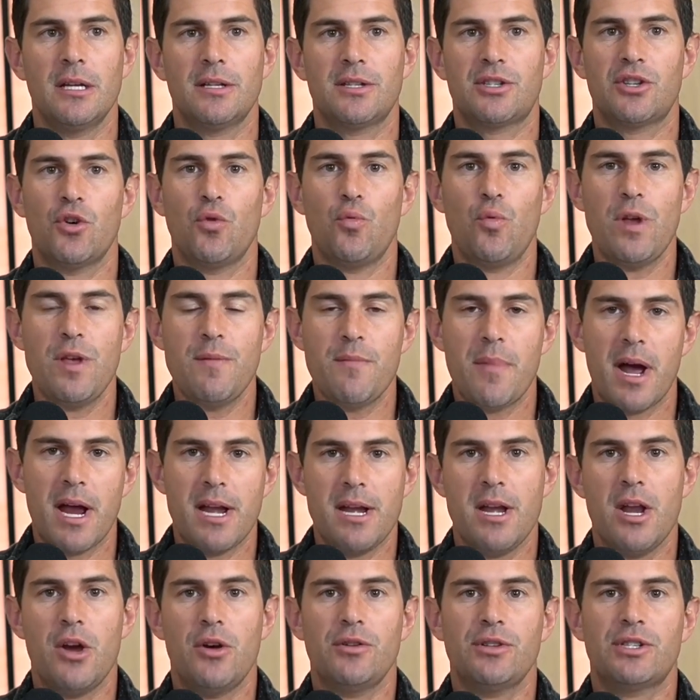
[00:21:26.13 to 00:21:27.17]
So we
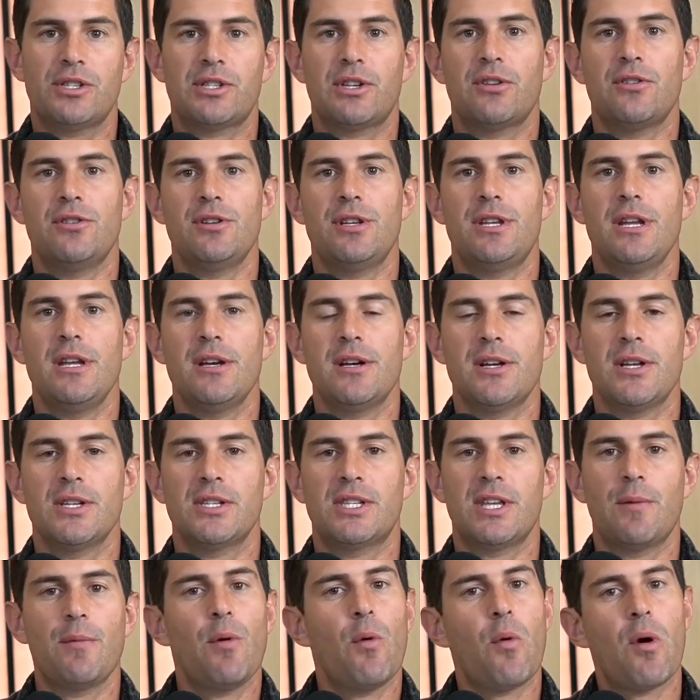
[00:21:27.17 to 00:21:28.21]
might know certain deals
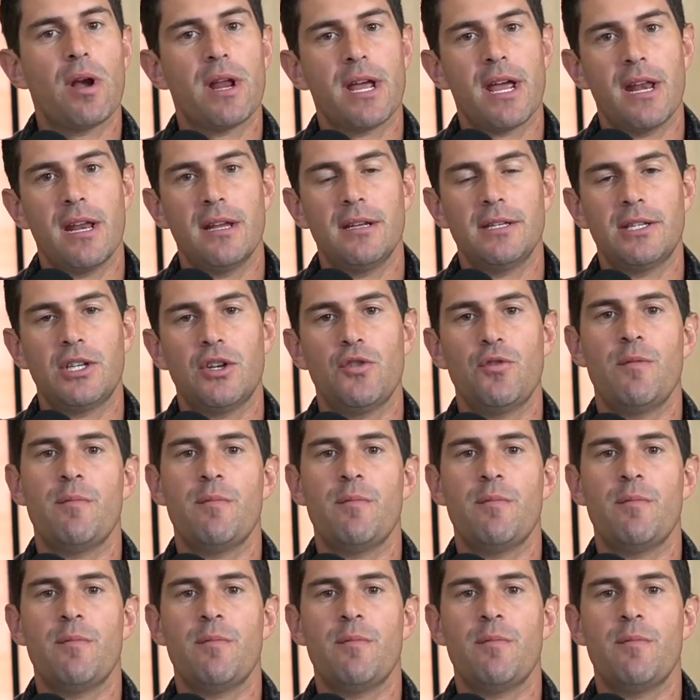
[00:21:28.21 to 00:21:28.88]
that we want to get into.